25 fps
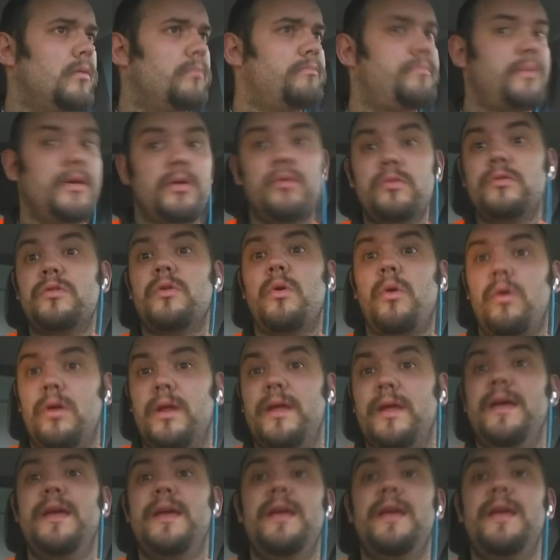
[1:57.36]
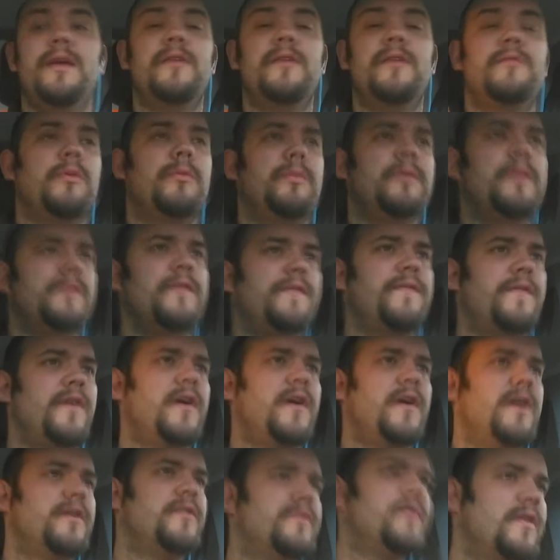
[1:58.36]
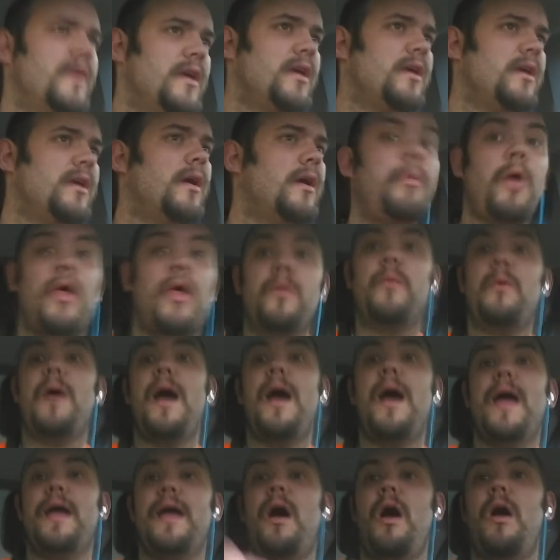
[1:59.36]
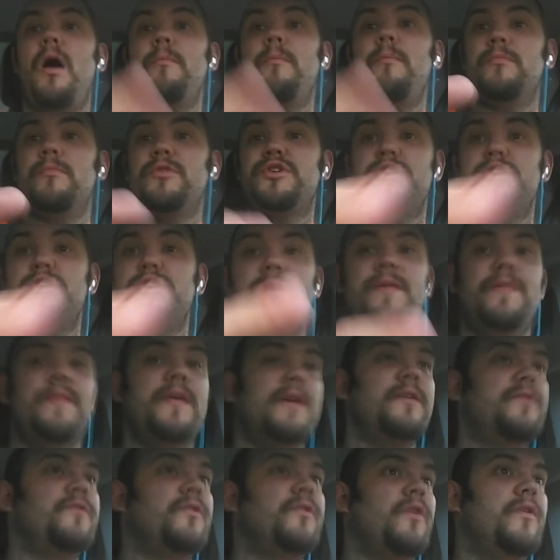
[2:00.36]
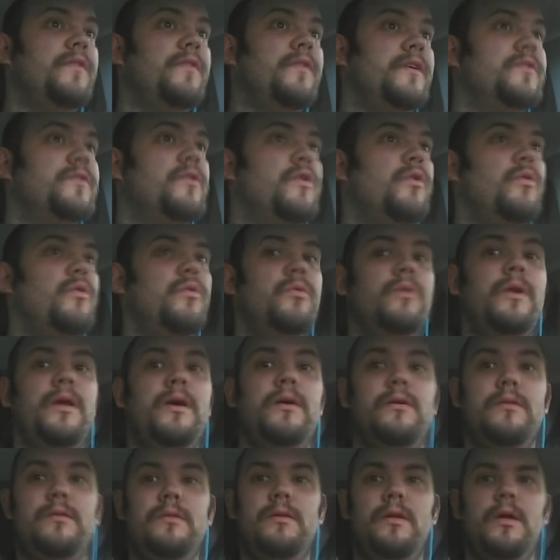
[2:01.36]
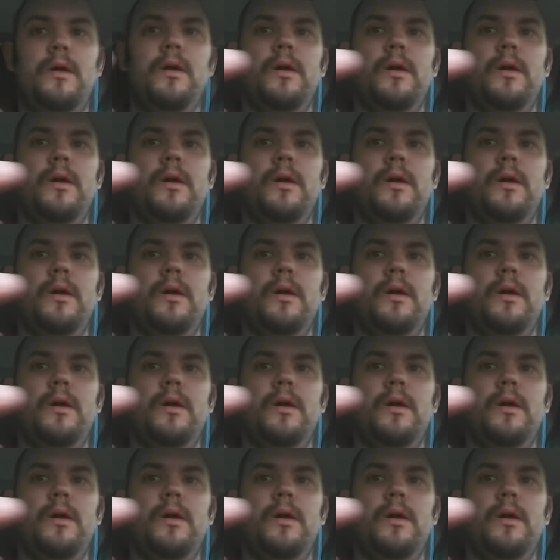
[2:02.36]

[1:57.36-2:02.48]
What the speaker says: Build quality is probably the first thing. By the way, I'm shooting this on this cool little